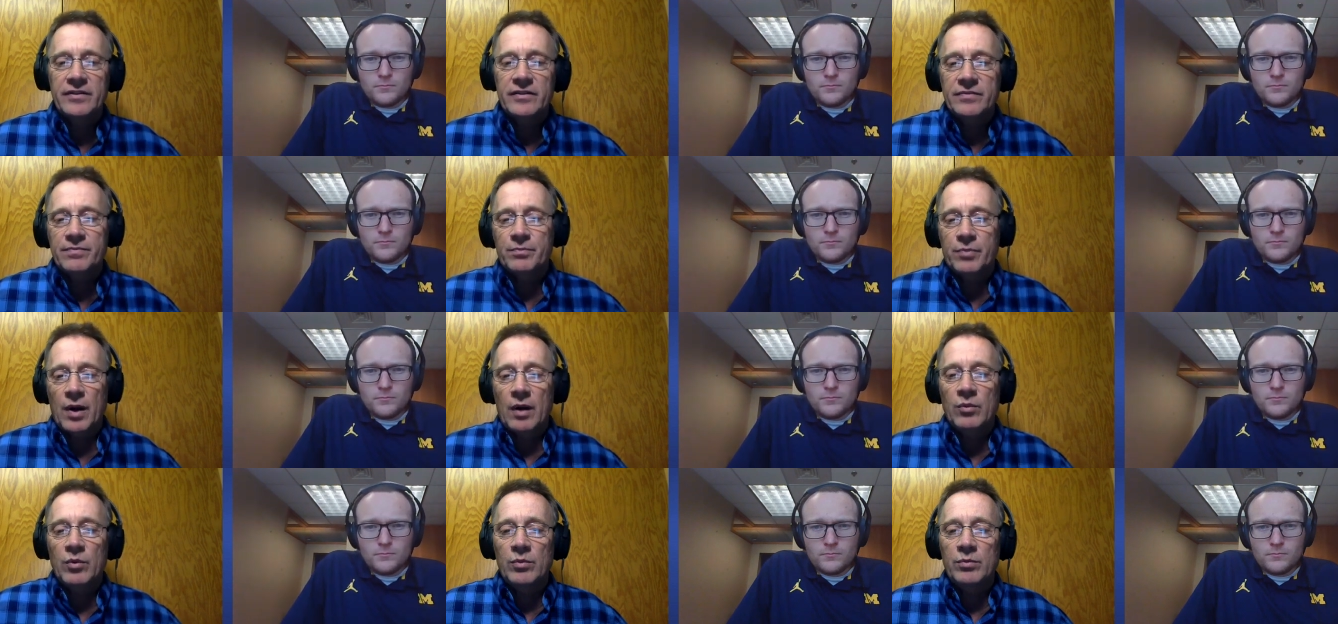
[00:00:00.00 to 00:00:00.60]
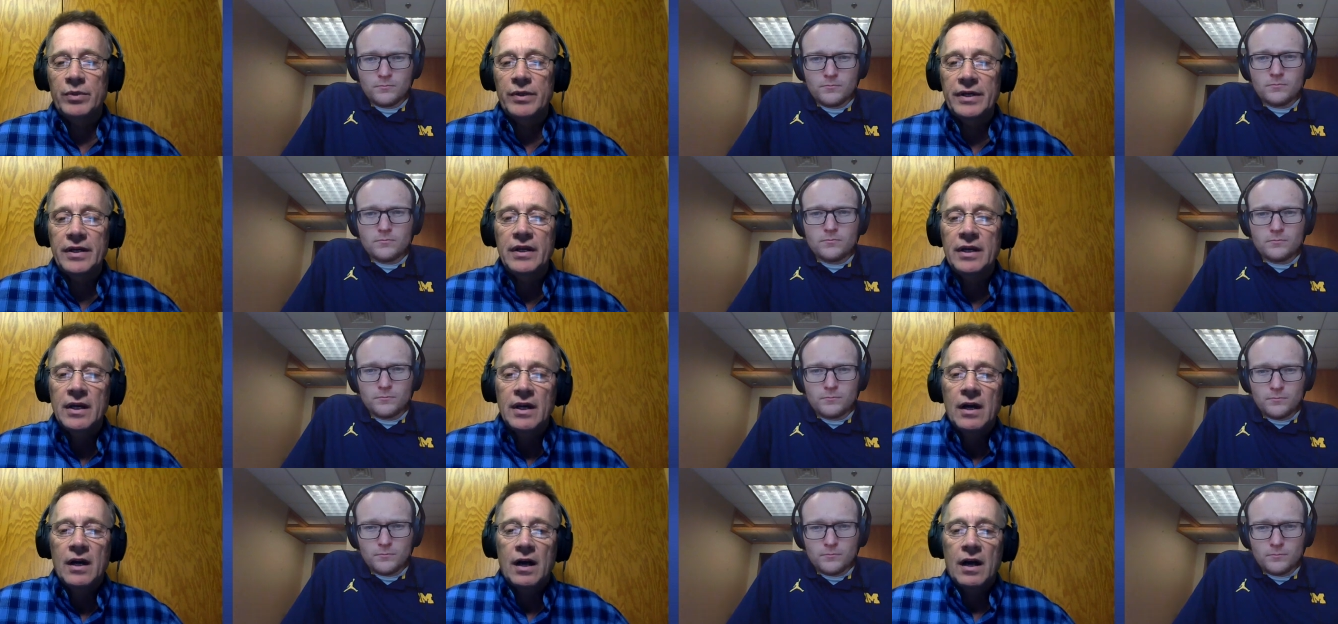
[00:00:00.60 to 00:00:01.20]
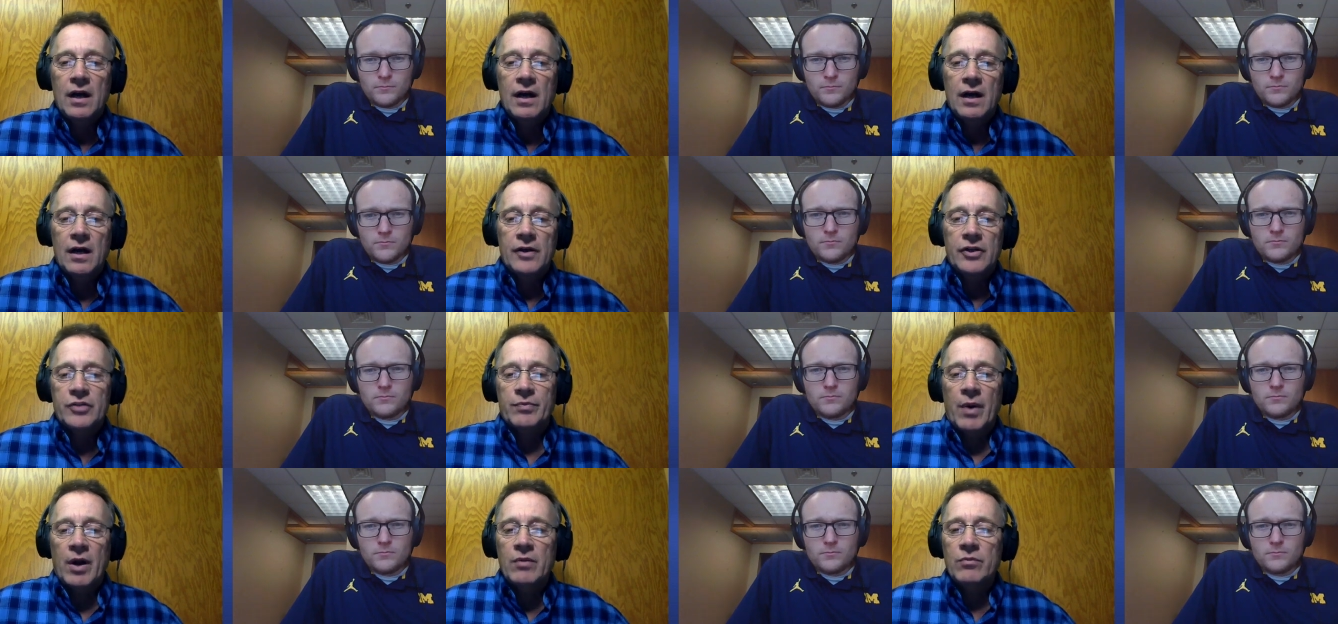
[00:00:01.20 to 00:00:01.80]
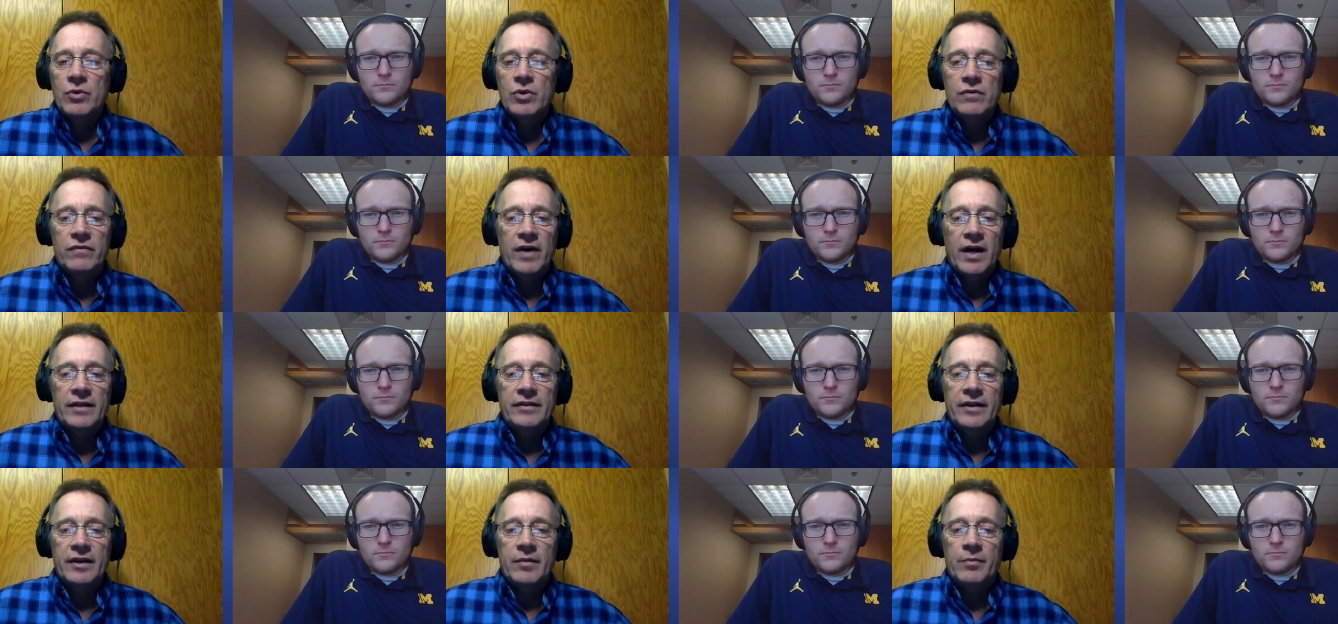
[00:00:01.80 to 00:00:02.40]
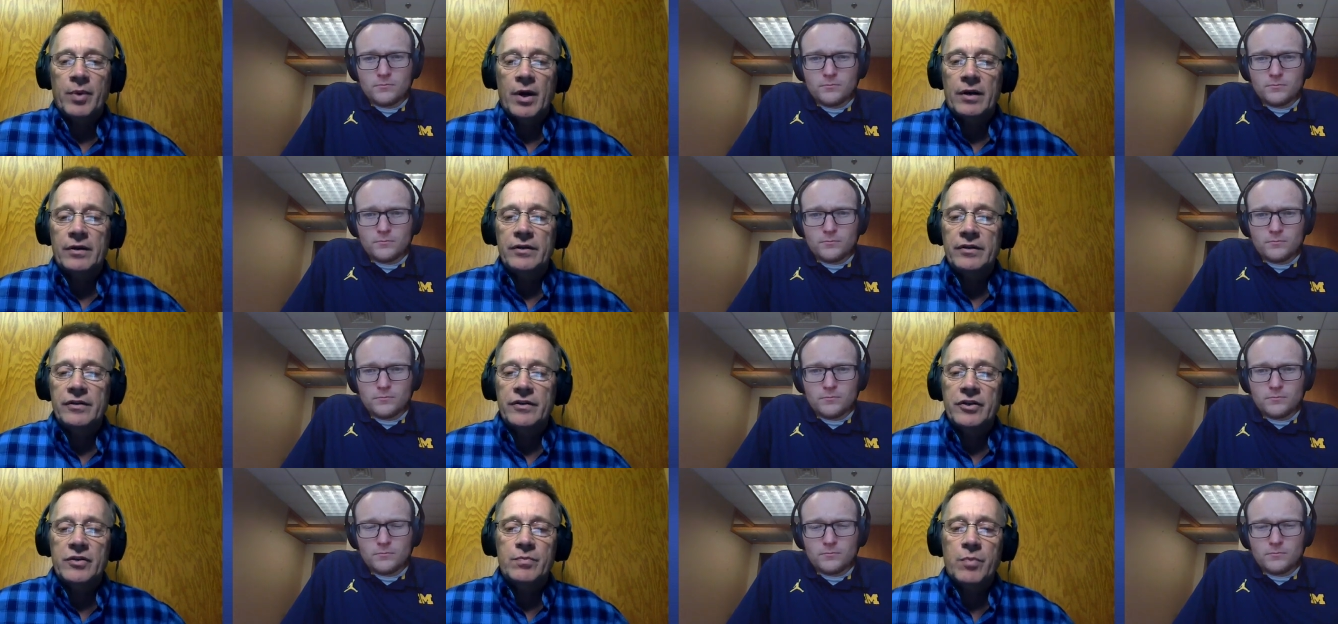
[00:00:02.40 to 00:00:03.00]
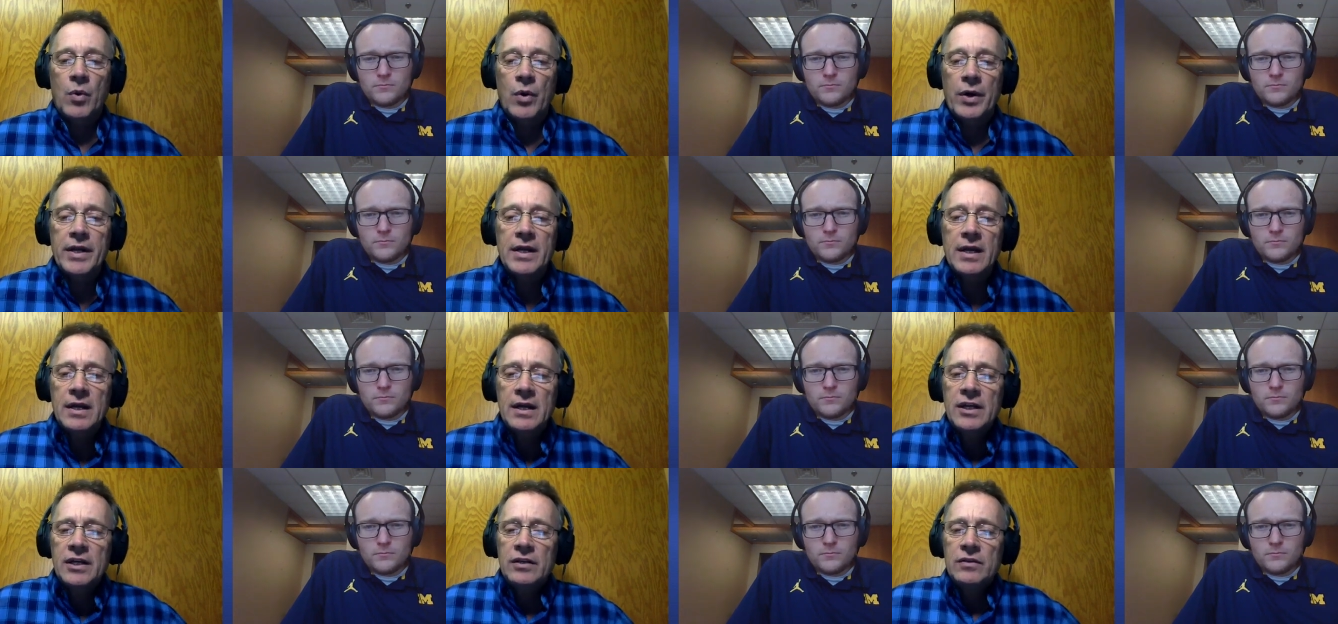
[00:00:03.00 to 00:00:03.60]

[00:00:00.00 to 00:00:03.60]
Speaker 1: That's probably uh, a smart move on their part at this point.